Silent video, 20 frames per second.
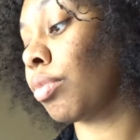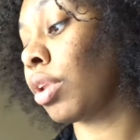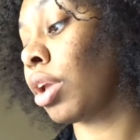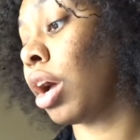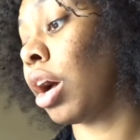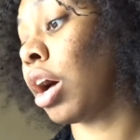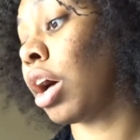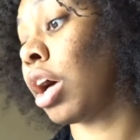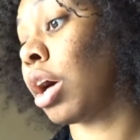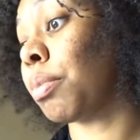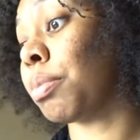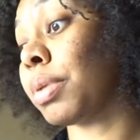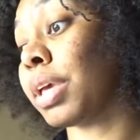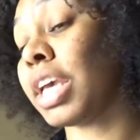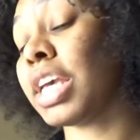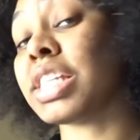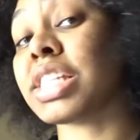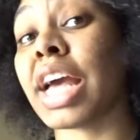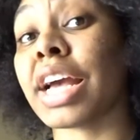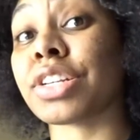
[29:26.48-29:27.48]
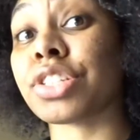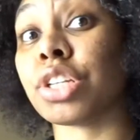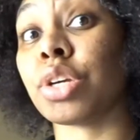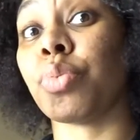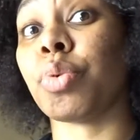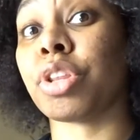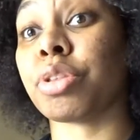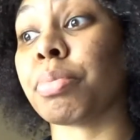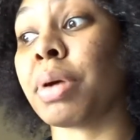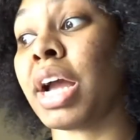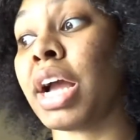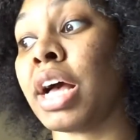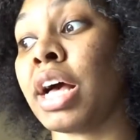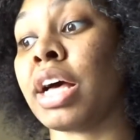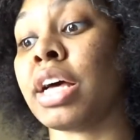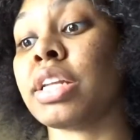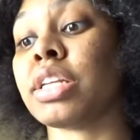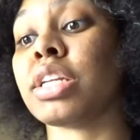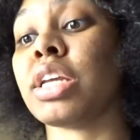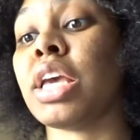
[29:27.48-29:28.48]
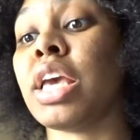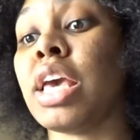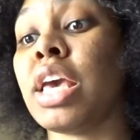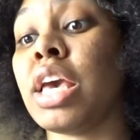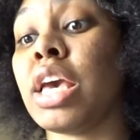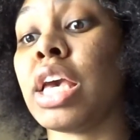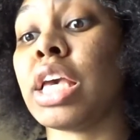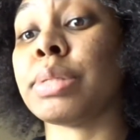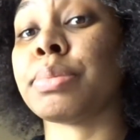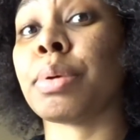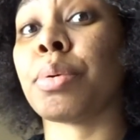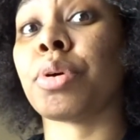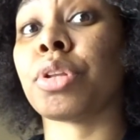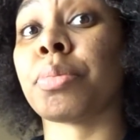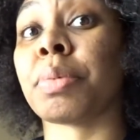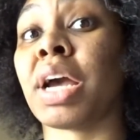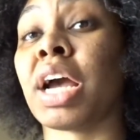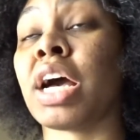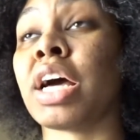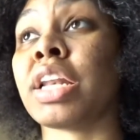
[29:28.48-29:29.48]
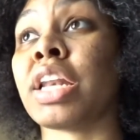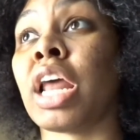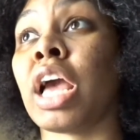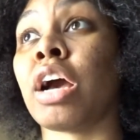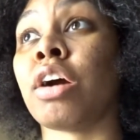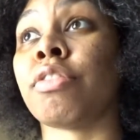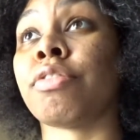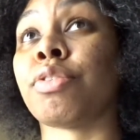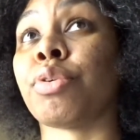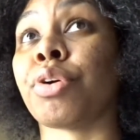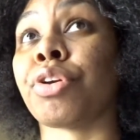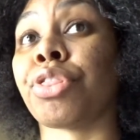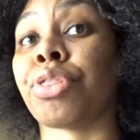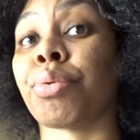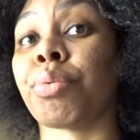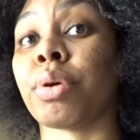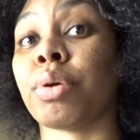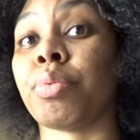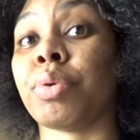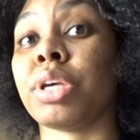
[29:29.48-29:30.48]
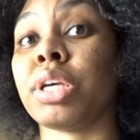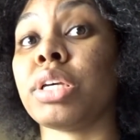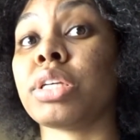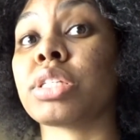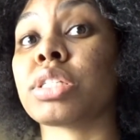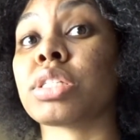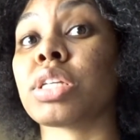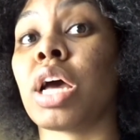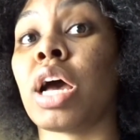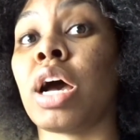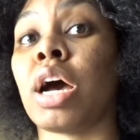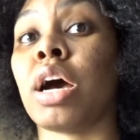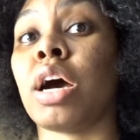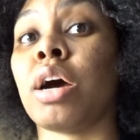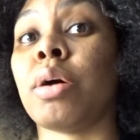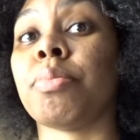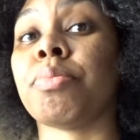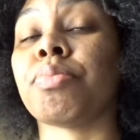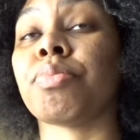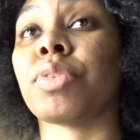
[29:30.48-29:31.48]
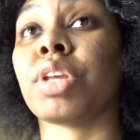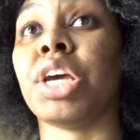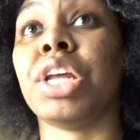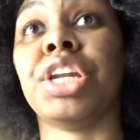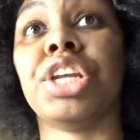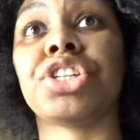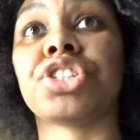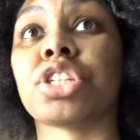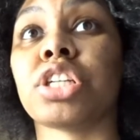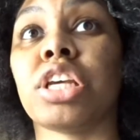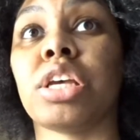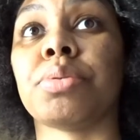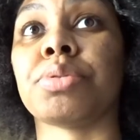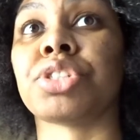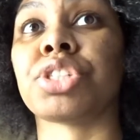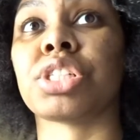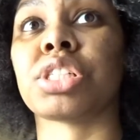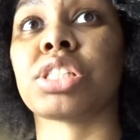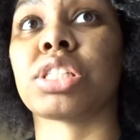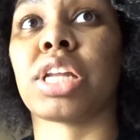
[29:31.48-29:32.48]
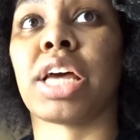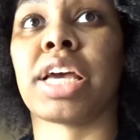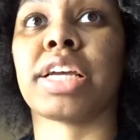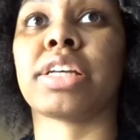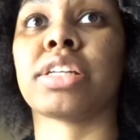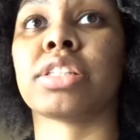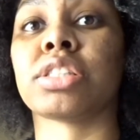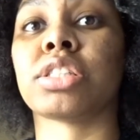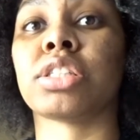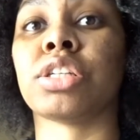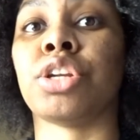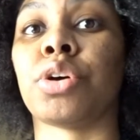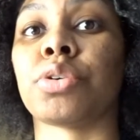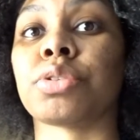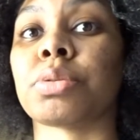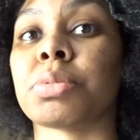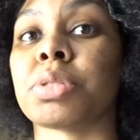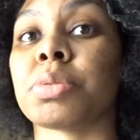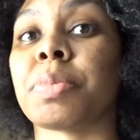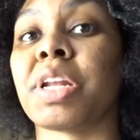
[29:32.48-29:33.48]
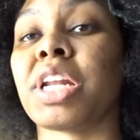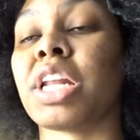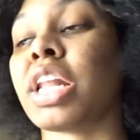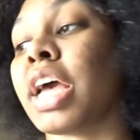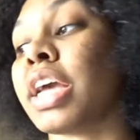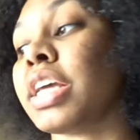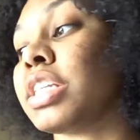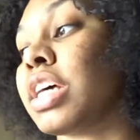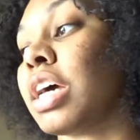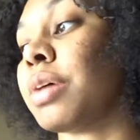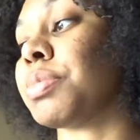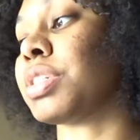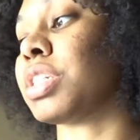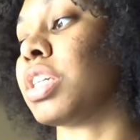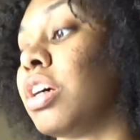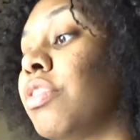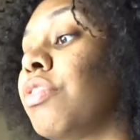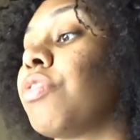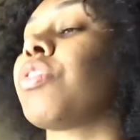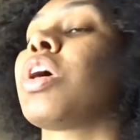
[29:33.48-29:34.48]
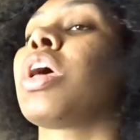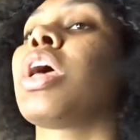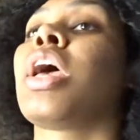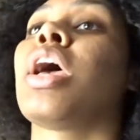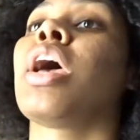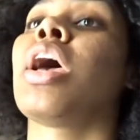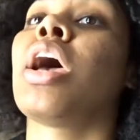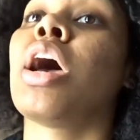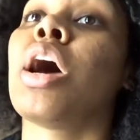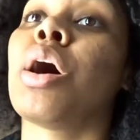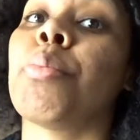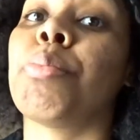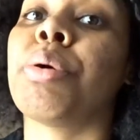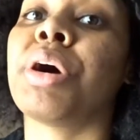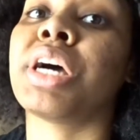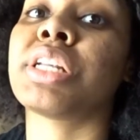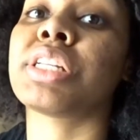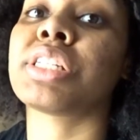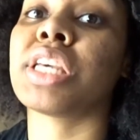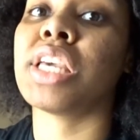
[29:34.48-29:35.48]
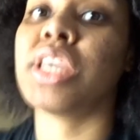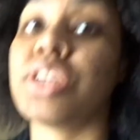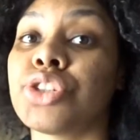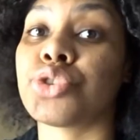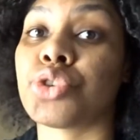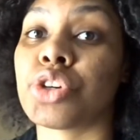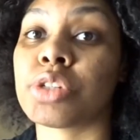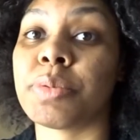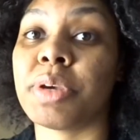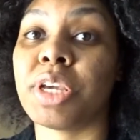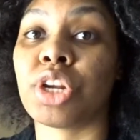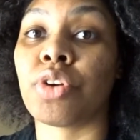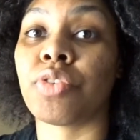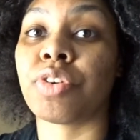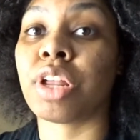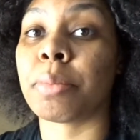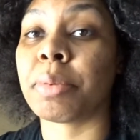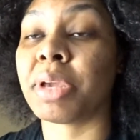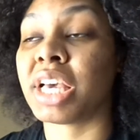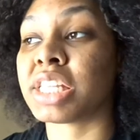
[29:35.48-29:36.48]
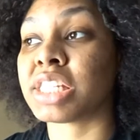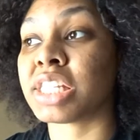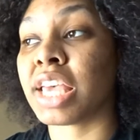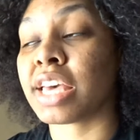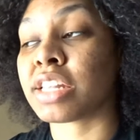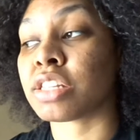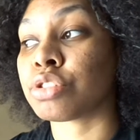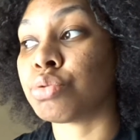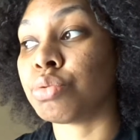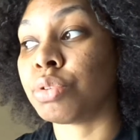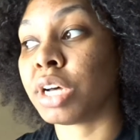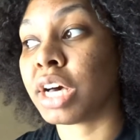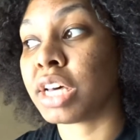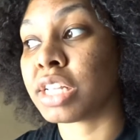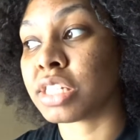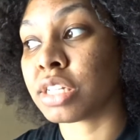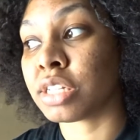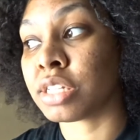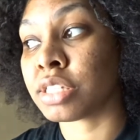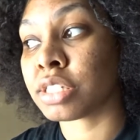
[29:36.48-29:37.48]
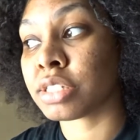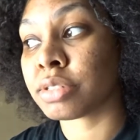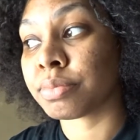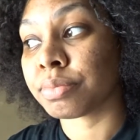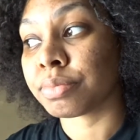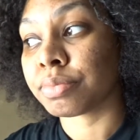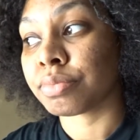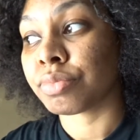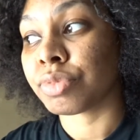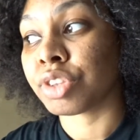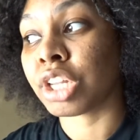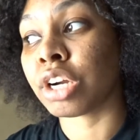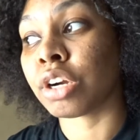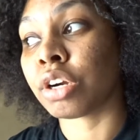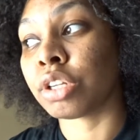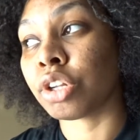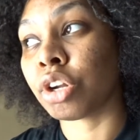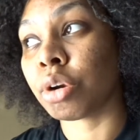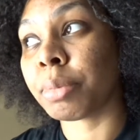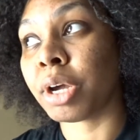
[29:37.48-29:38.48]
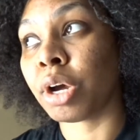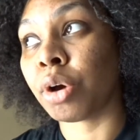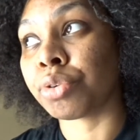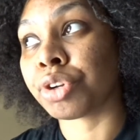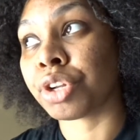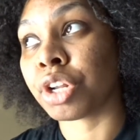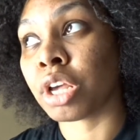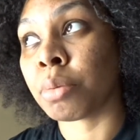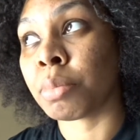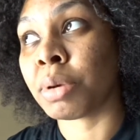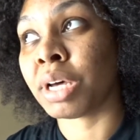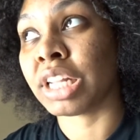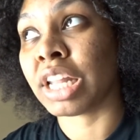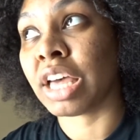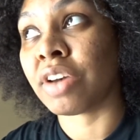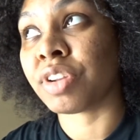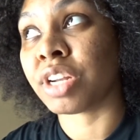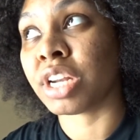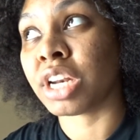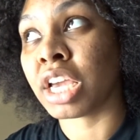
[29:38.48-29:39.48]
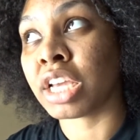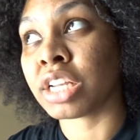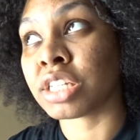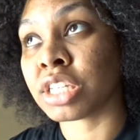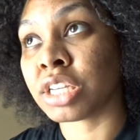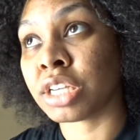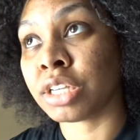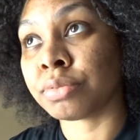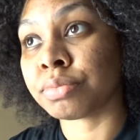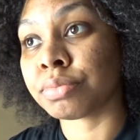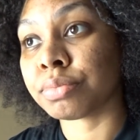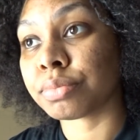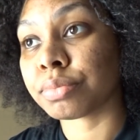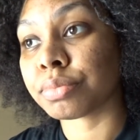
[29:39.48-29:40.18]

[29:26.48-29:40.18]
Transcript: um, he's actually with my aunt he's been with my aunt now for three weeks um, initially it was just like you know some spend the night type stuff but he enjoys being over there because he has two cousins they're a little bit older than him 11 and 18